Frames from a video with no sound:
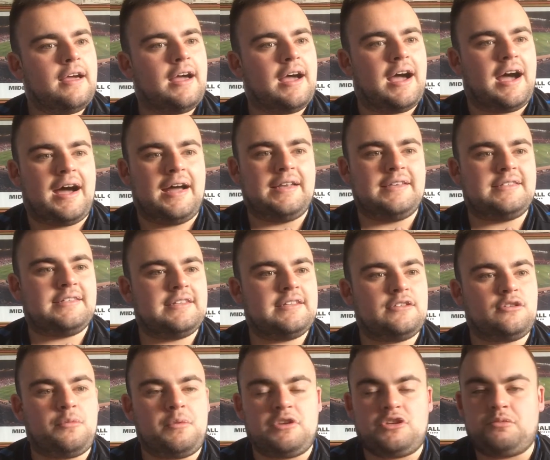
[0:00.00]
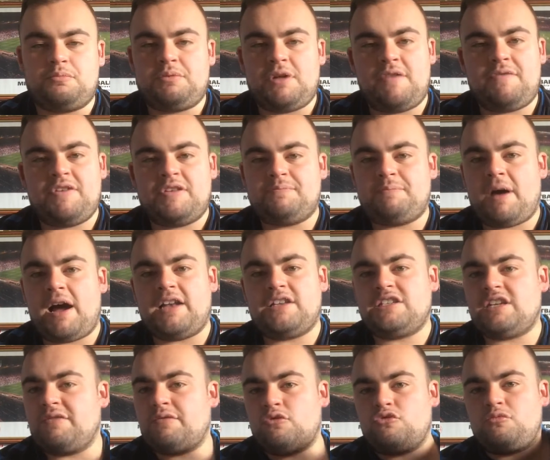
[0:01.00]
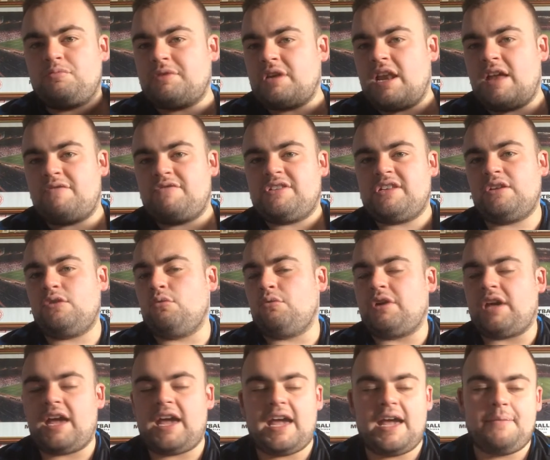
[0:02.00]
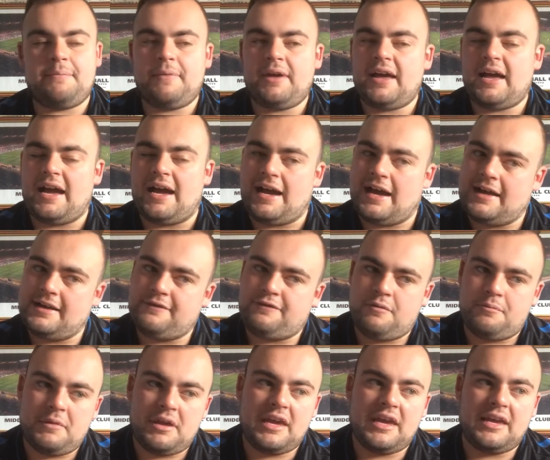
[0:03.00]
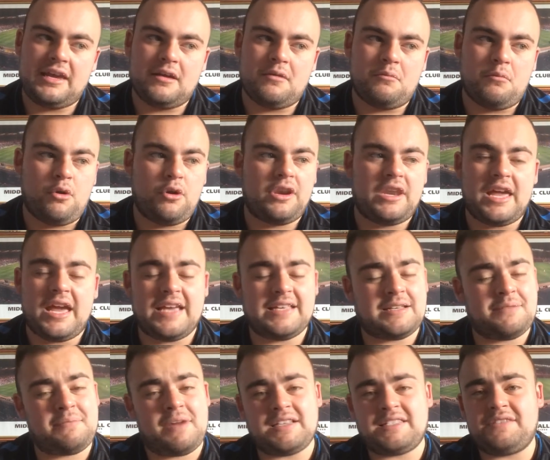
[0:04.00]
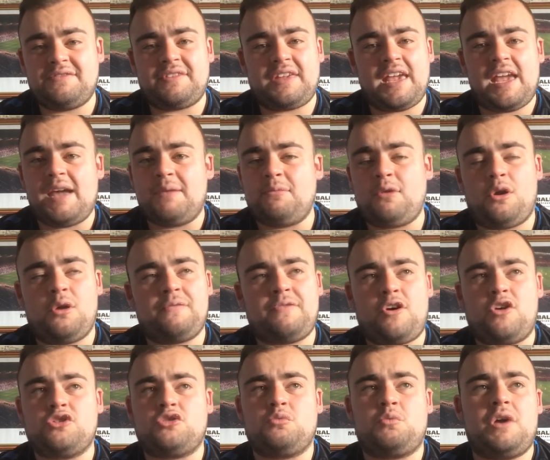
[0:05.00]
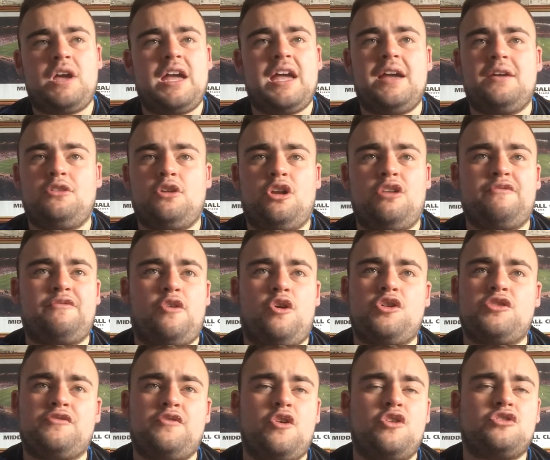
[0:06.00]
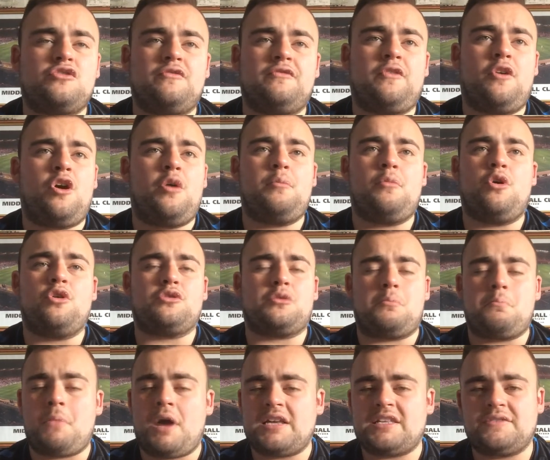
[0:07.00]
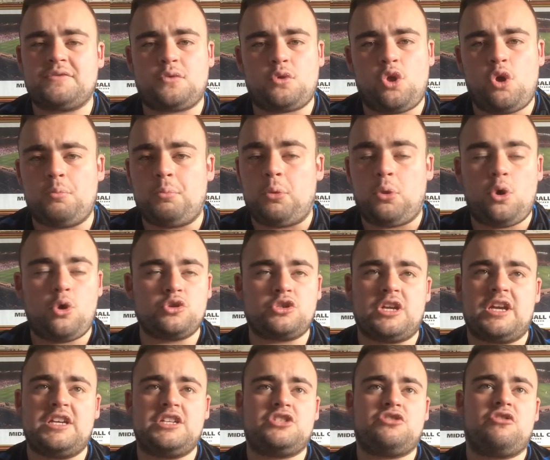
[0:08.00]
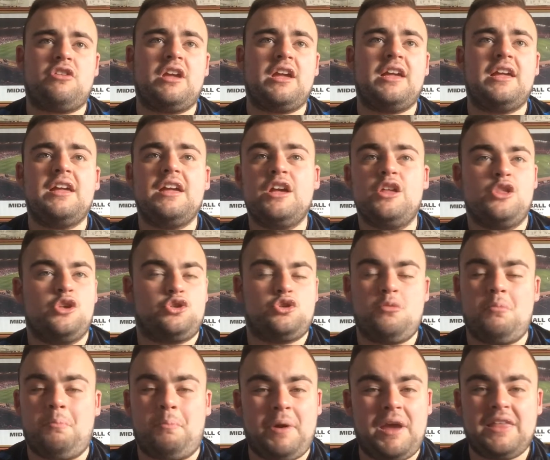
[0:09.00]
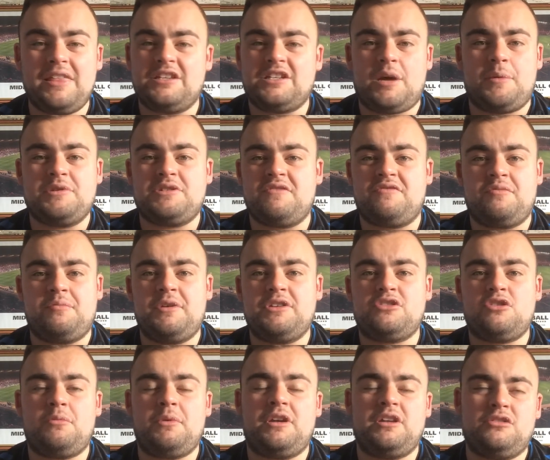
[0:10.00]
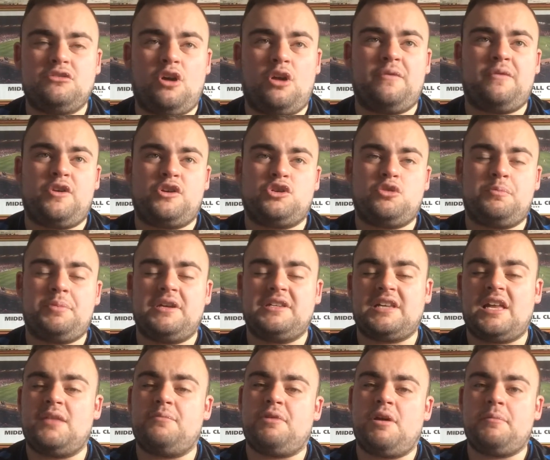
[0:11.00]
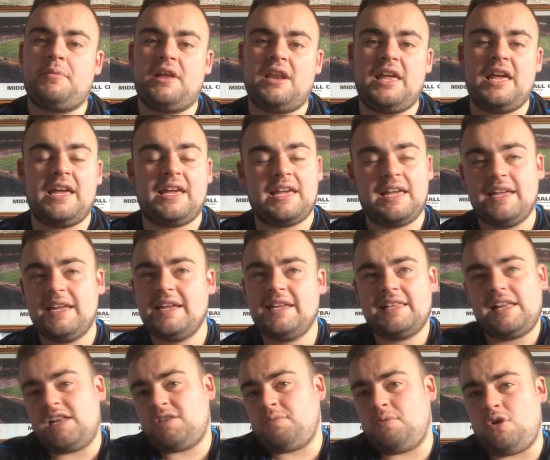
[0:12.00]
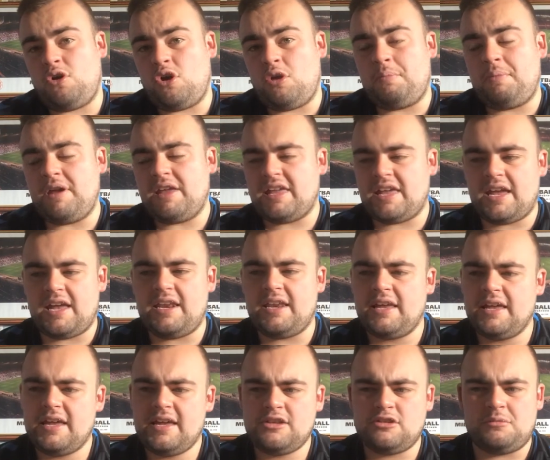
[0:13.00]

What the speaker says: And, do you know what I mean, just play for this badge, give 100% every single game. And for me, Monday is a massive game, Nottingham Forest away, Nottingham Forest first and foremost, massive club, loads of history. They shouldn't be in the Championship for me, do you know what I mean? Nottingham Forest should be inside the Premier League, that's my own opinion.